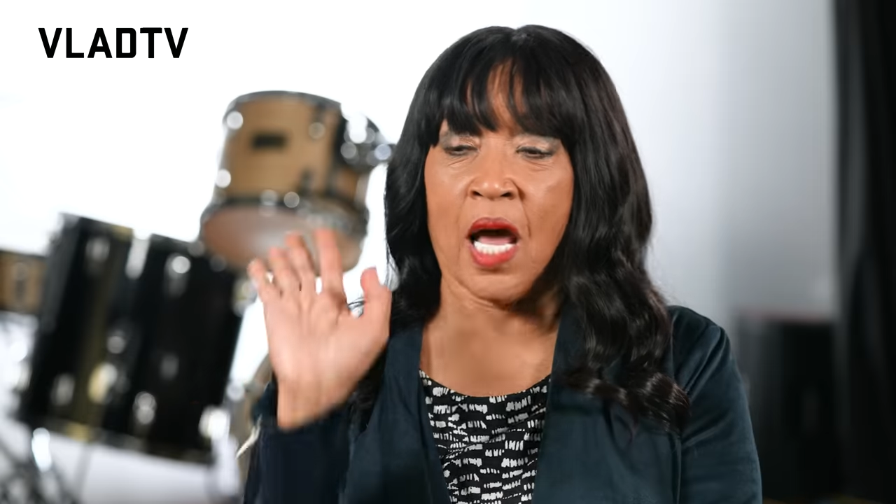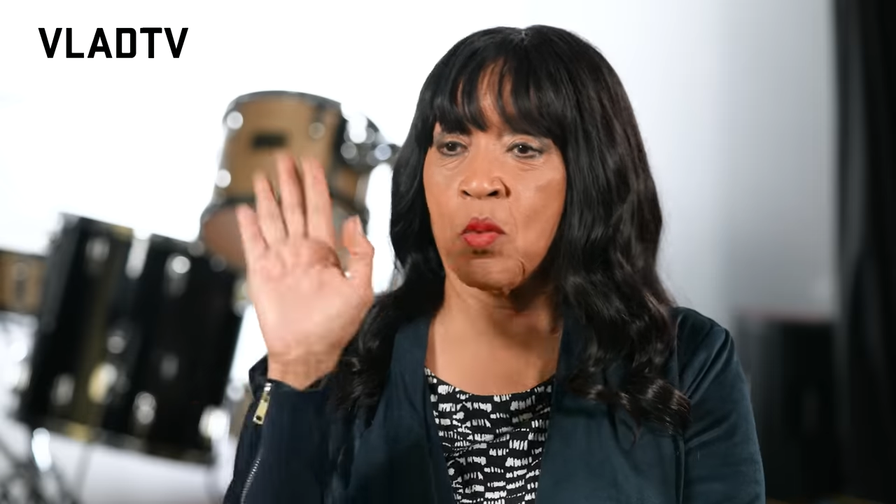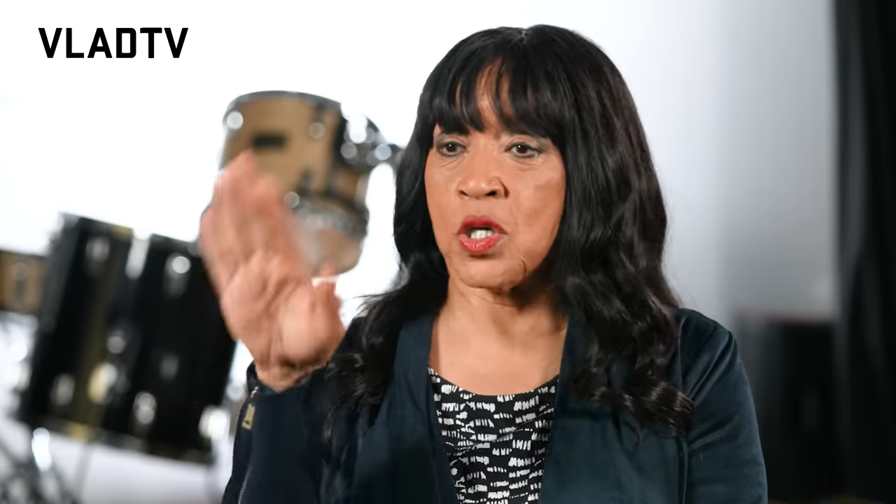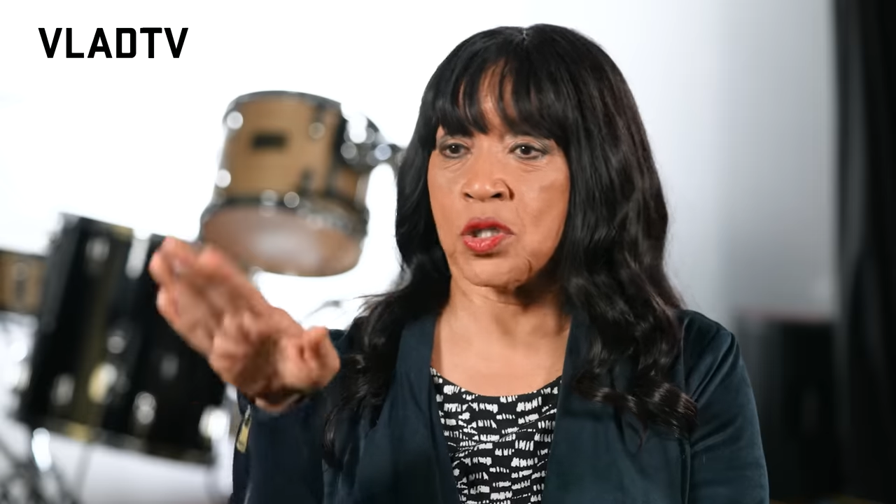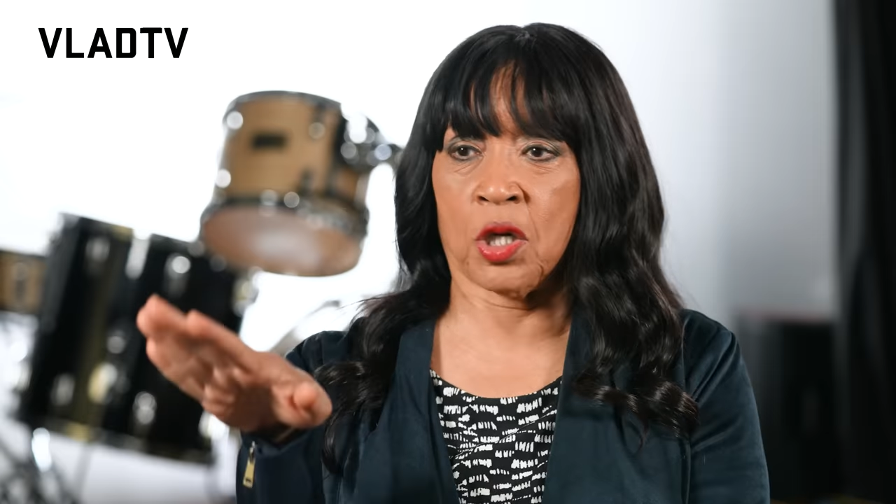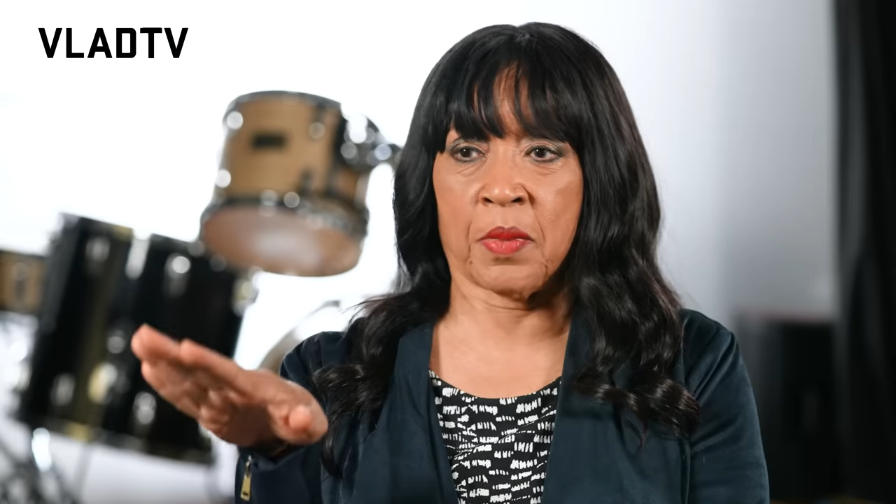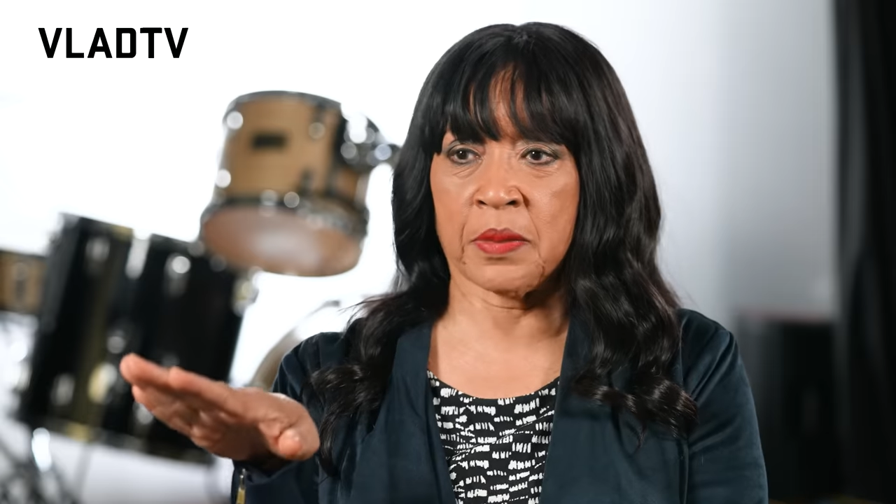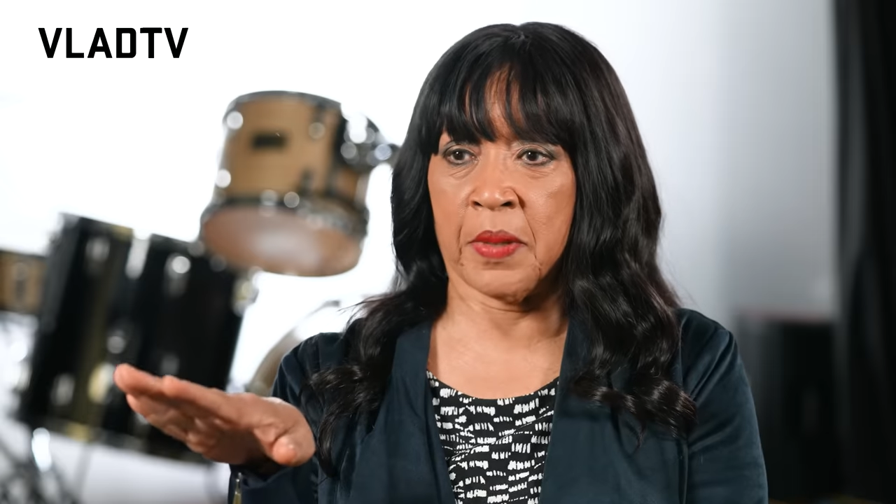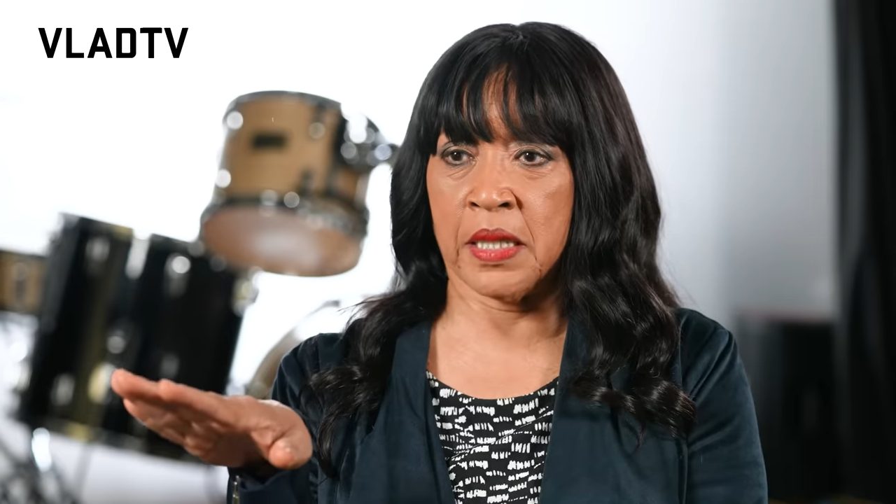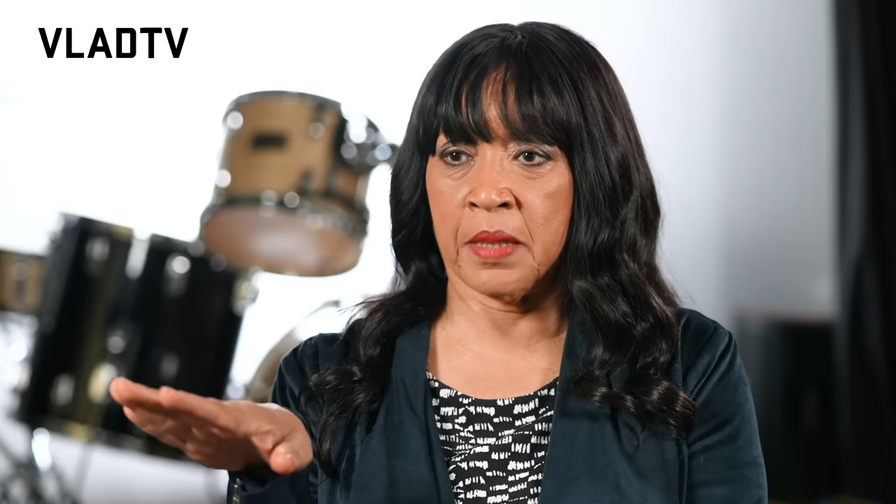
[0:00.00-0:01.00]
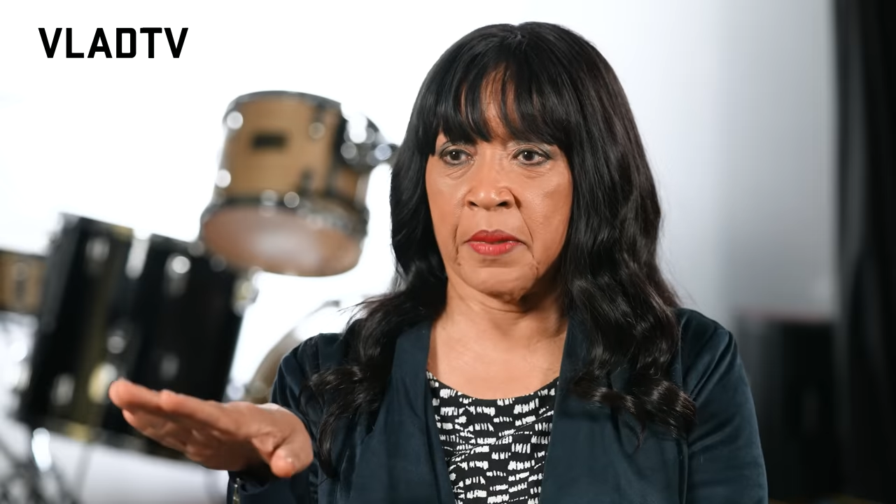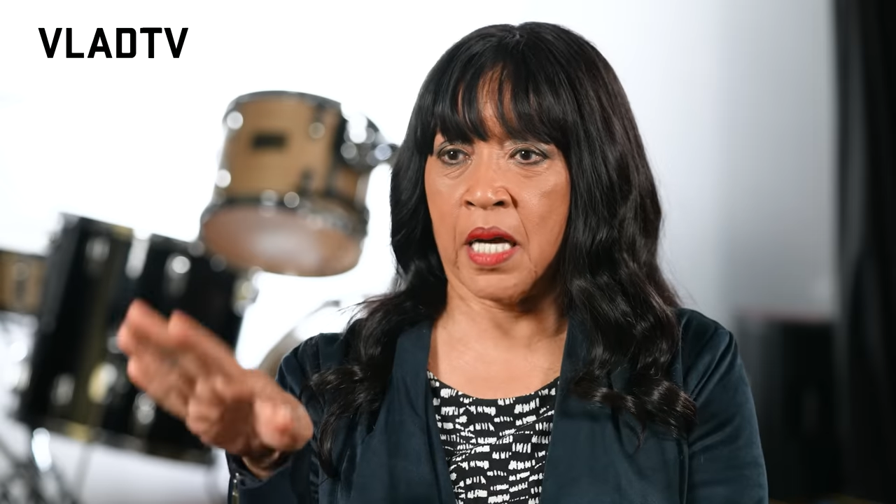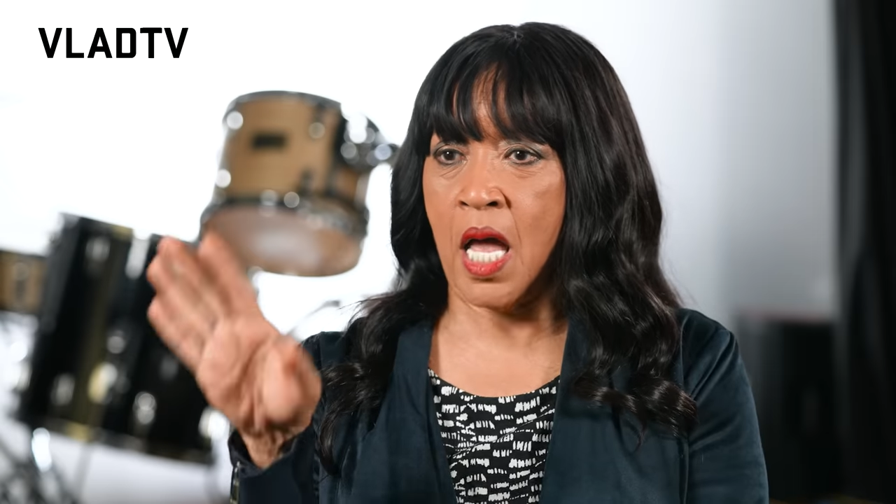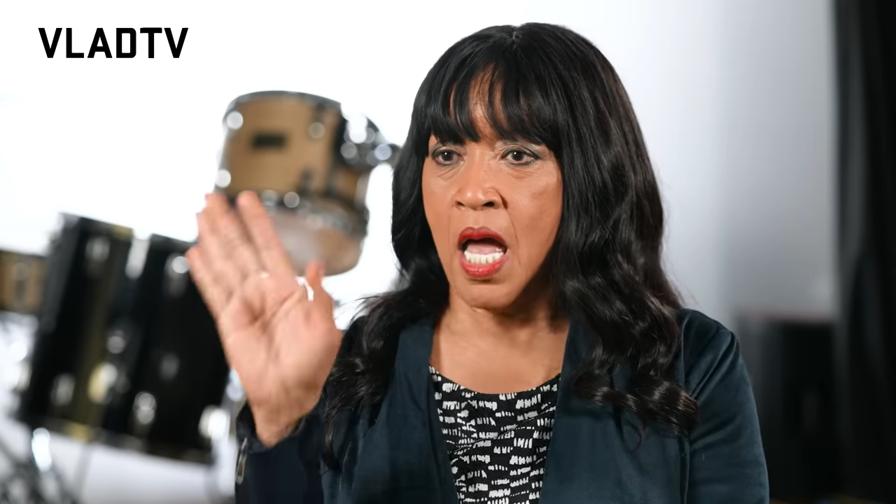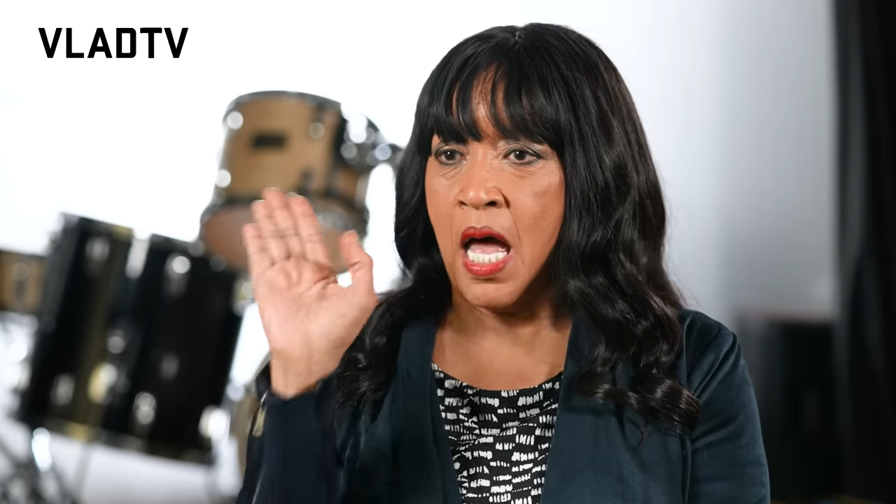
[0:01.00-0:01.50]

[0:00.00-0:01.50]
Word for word: but I don't want to talk about the pandemic.